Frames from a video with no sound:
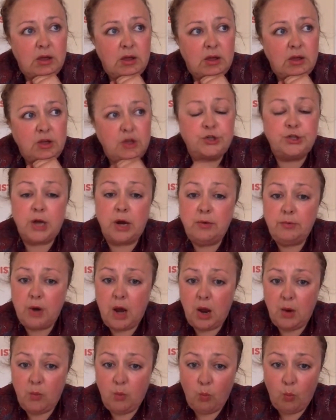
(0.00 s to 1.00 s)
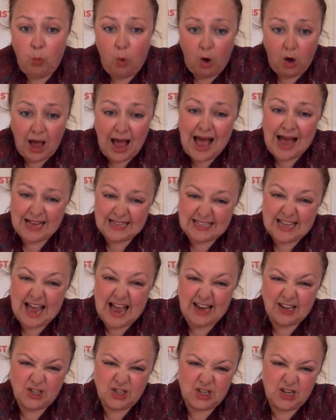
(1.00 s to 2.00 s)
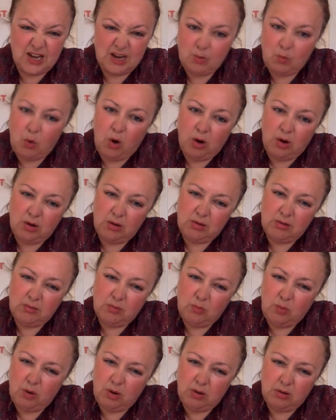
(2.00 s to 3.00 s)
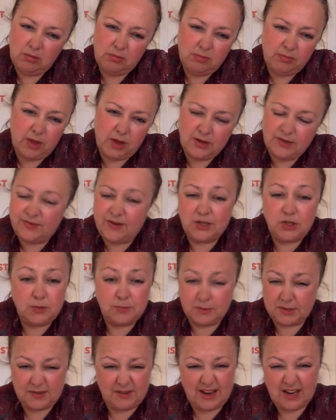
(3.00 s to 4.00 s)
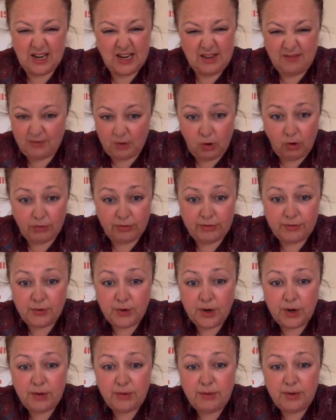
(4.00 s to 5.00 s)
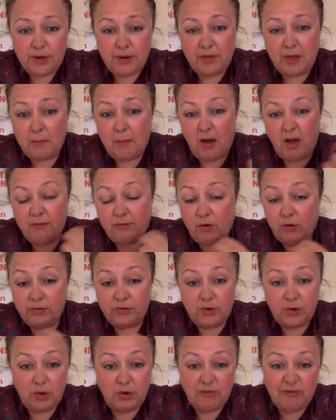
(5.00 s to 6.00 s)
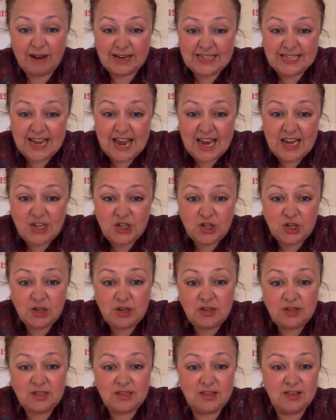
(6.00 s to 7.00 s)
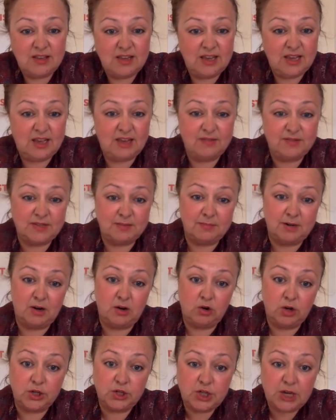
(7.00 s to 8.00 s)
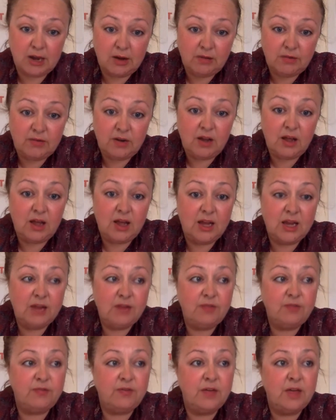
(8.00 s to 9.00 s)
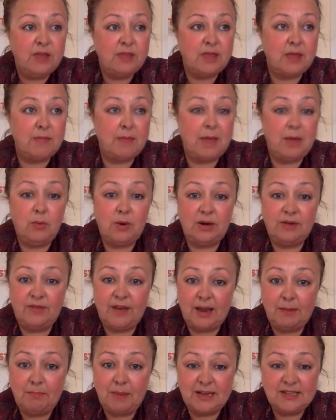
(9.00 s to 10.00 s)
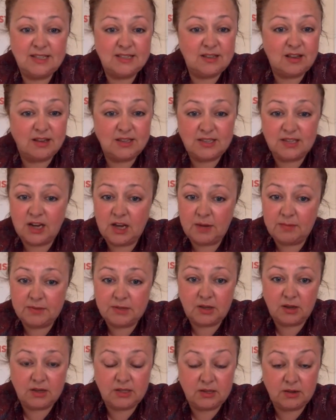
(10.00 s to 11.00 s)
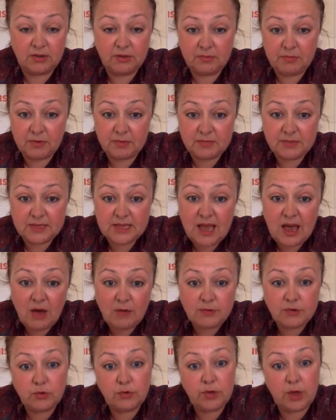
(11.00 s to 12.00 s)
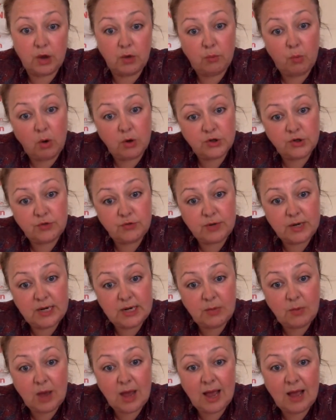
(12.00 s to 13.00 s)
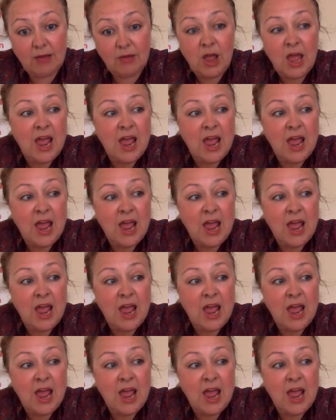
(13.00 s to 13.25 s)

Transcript: You don't know what has actually, what those vegetables have even gone through. You know, they might have gone through irradiation so that it gives them a longer shelf life. They may well have had pesticides and herbicides on them themselves, although washed really well.